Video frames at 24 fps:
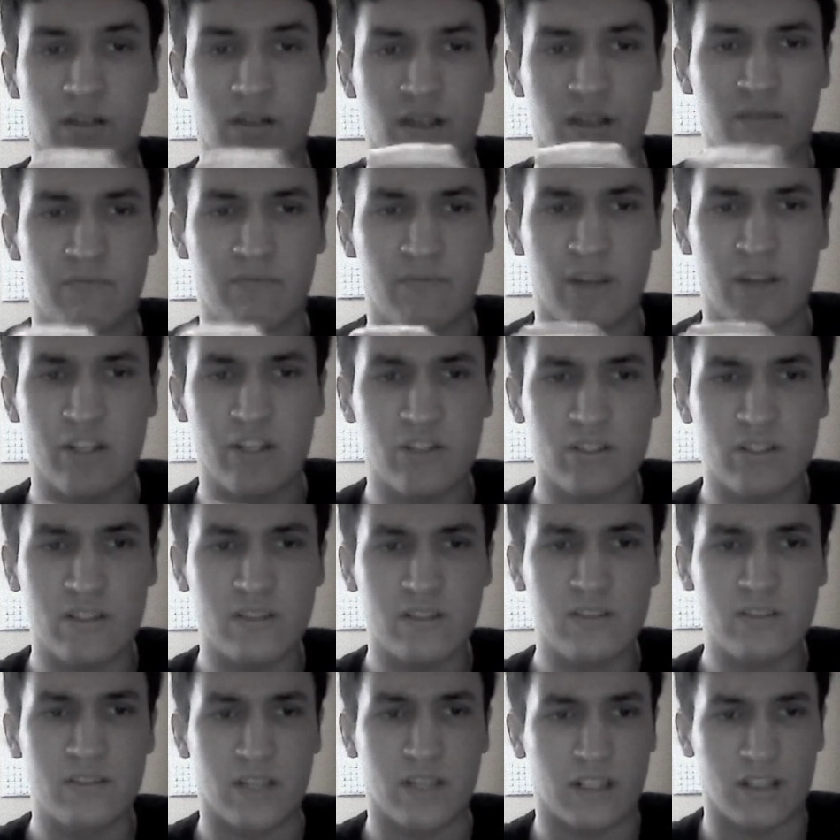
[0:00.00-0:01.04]

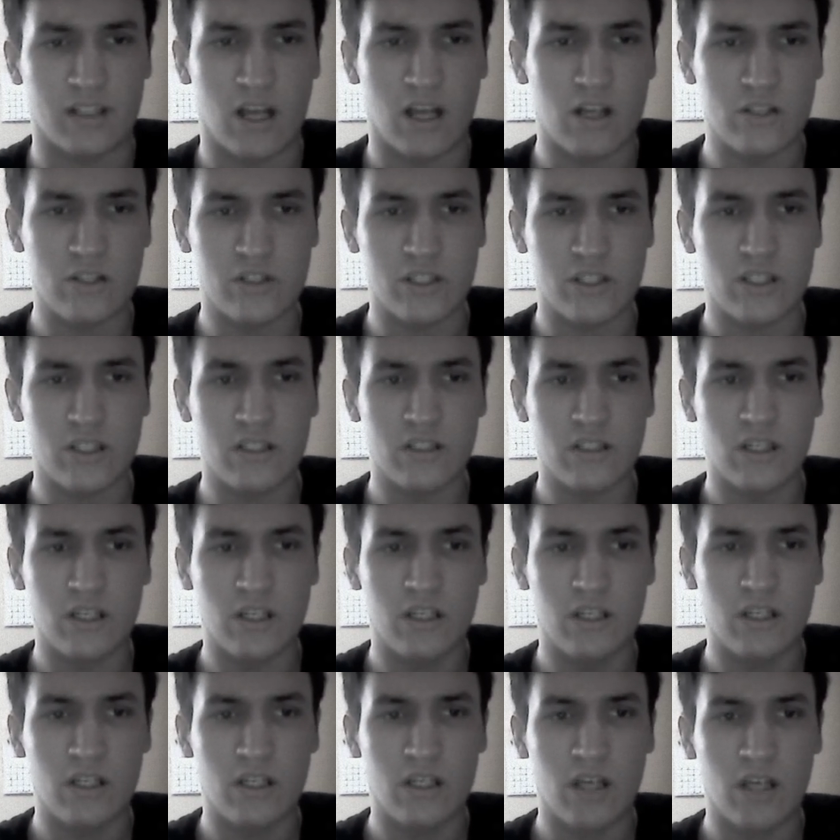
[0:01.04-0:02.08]
inventions, technology,
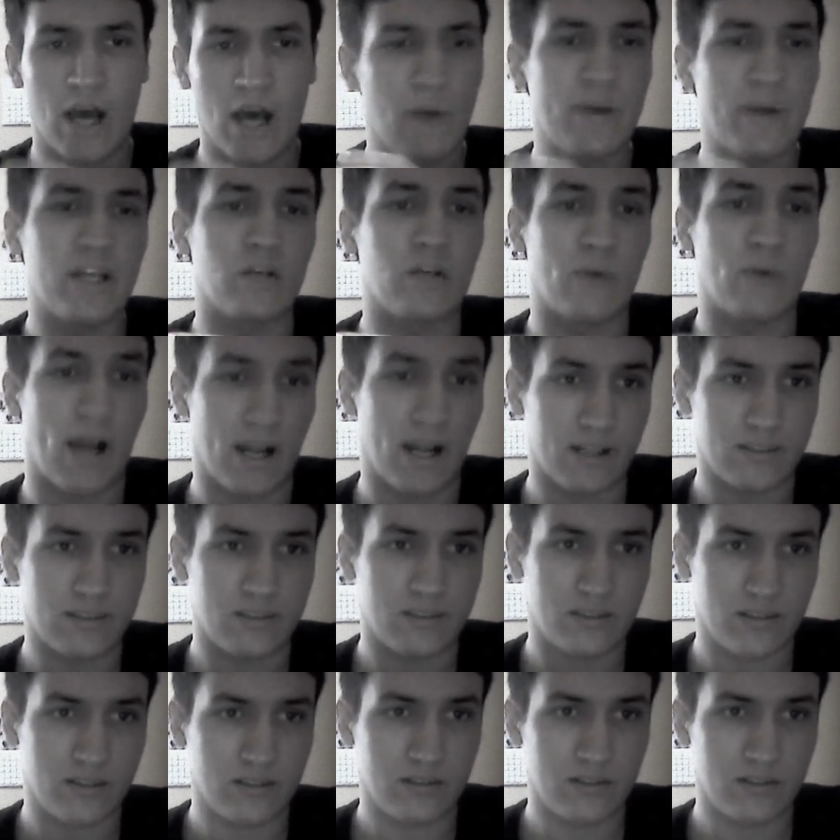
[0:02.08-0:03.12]
how we interact.